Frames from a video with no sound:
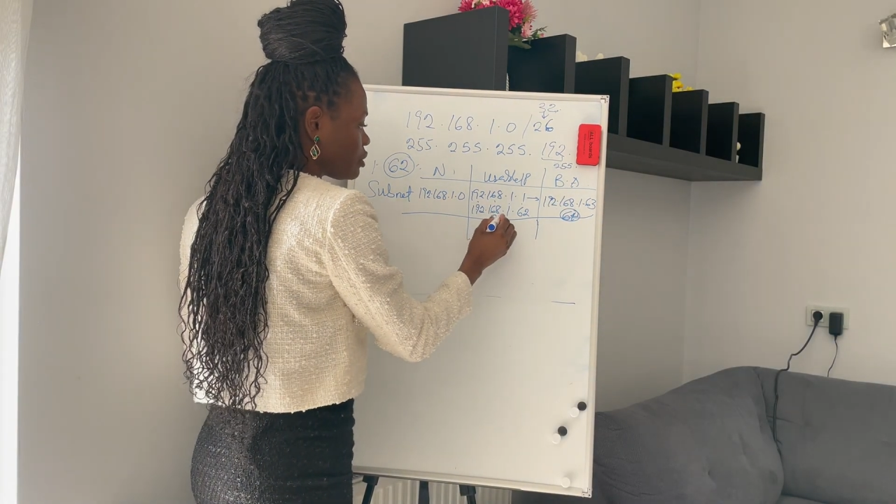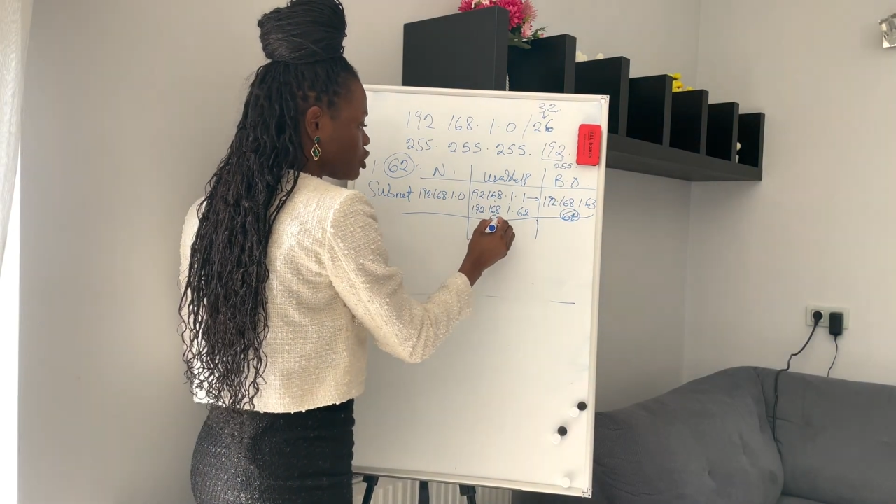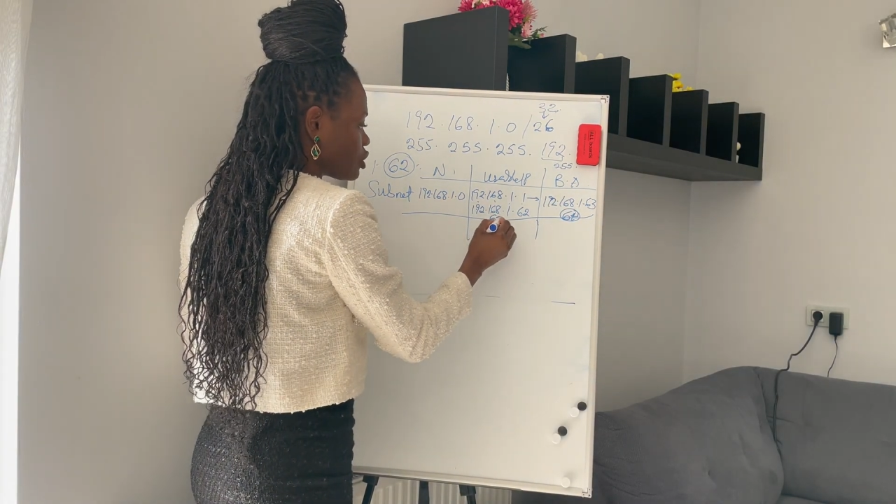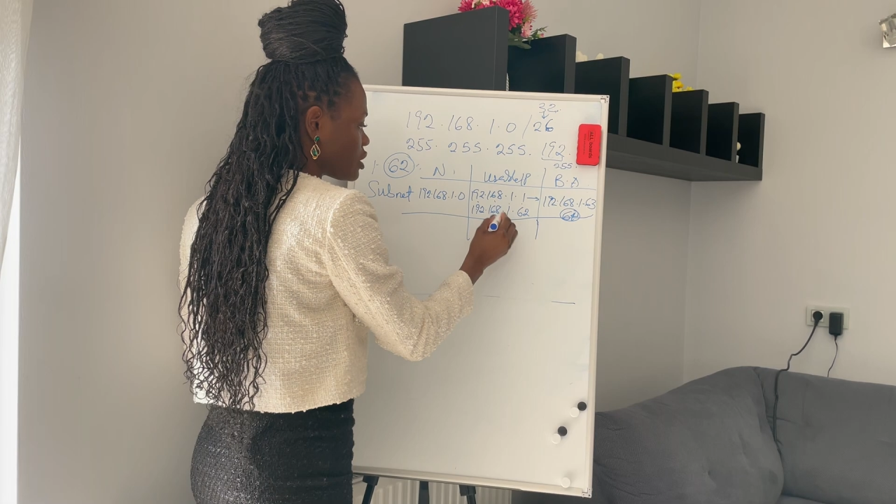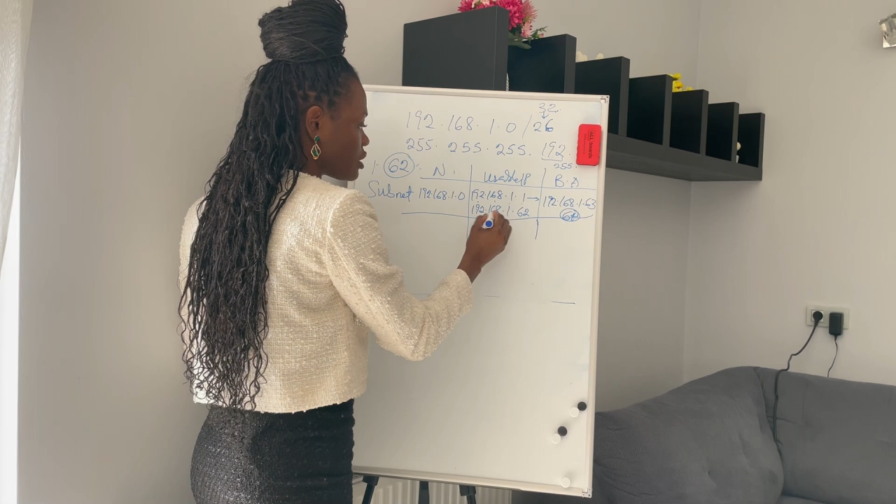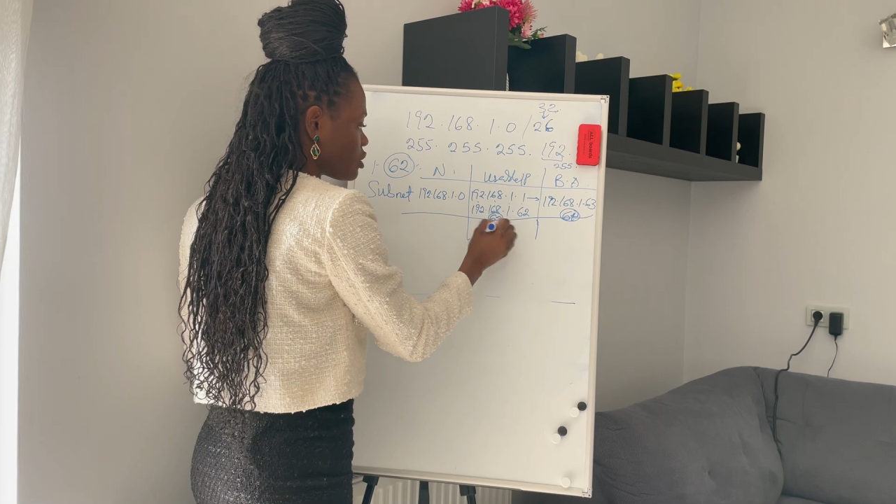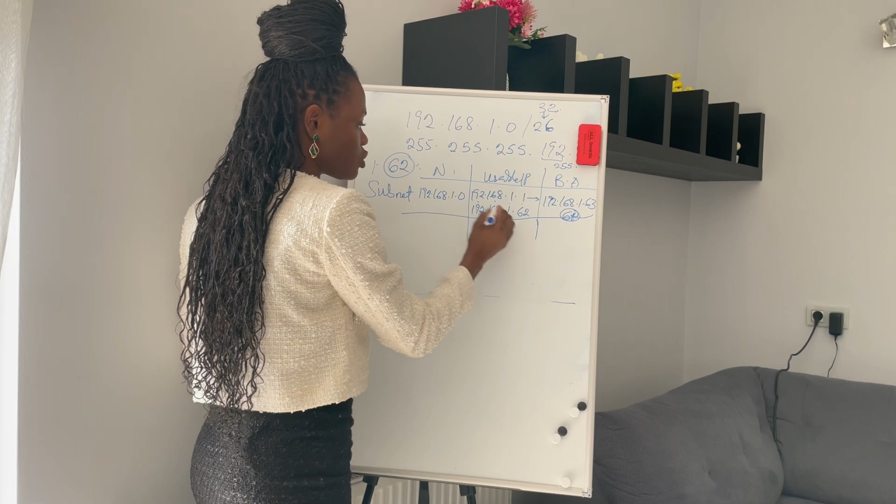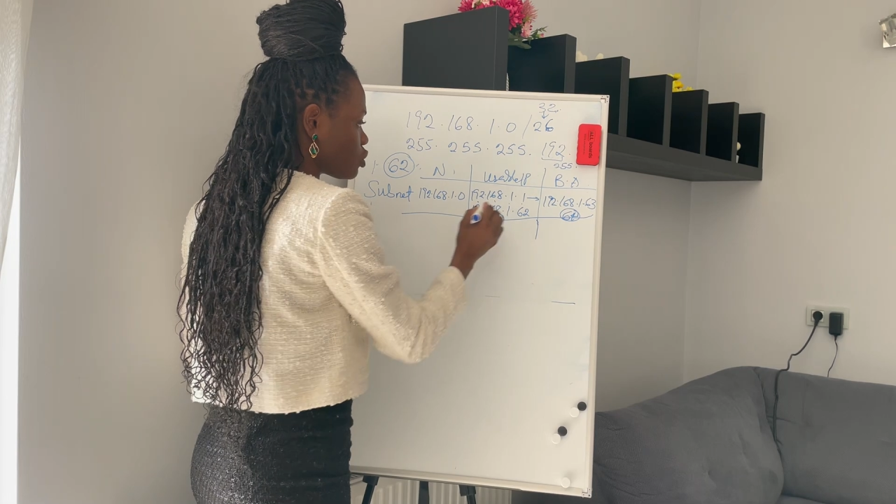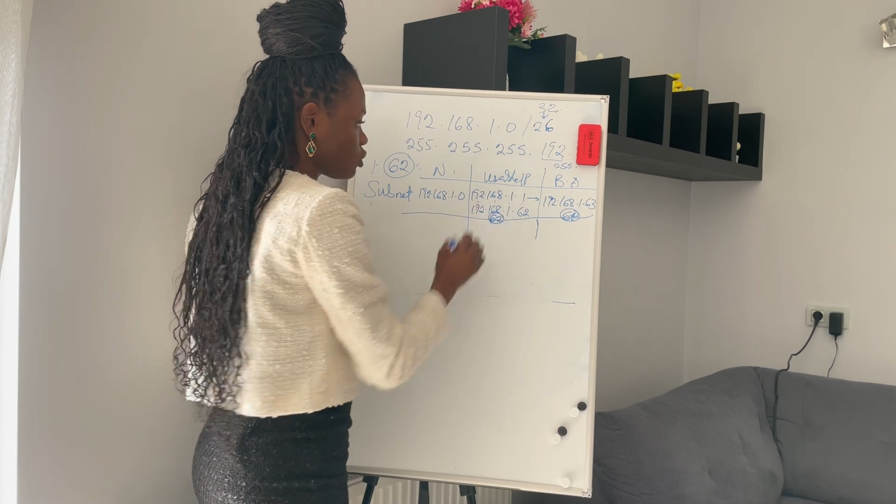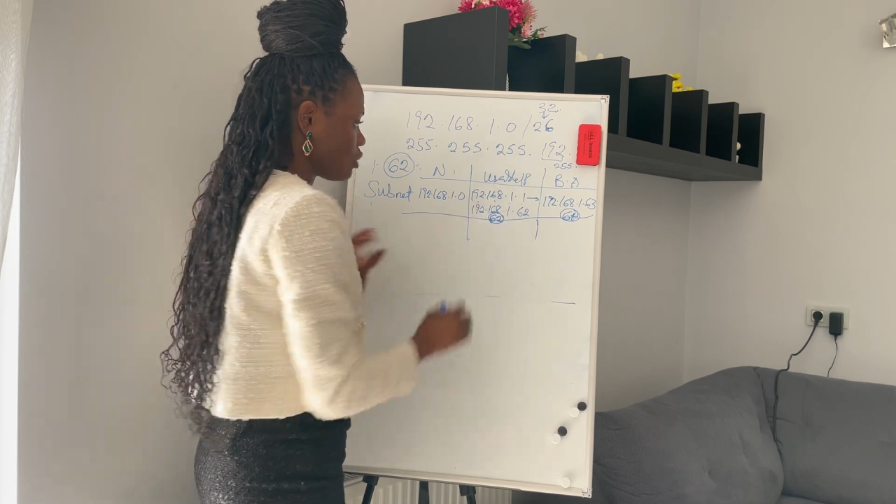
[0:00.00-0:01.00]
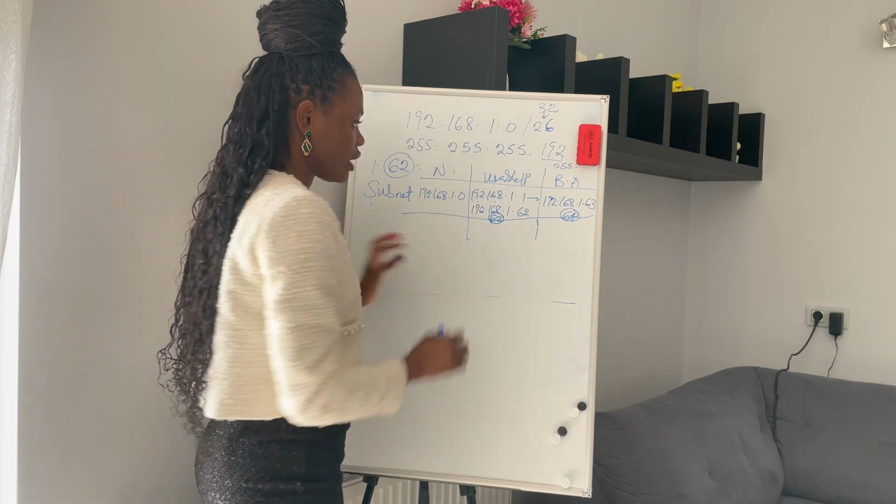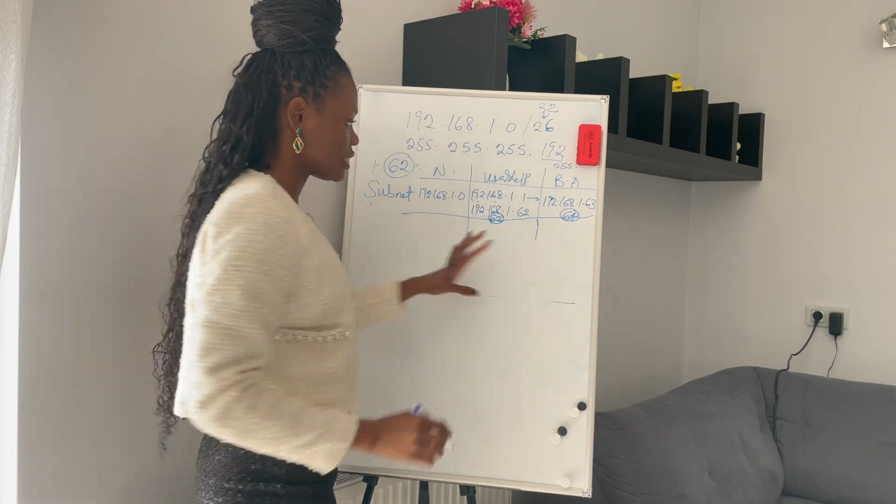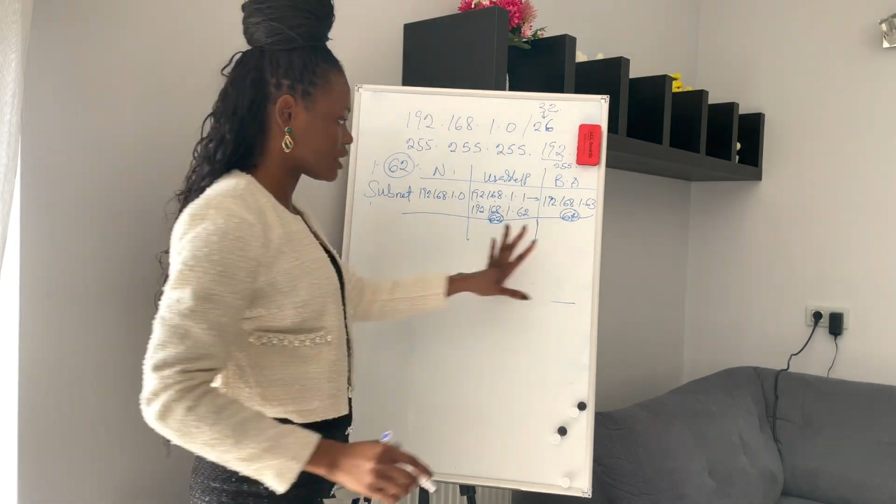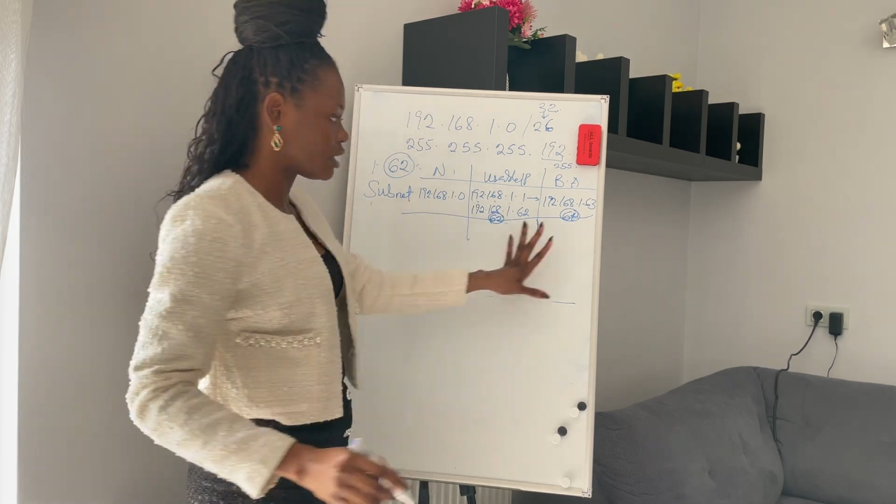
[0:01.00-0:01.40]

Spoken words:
just 62, right?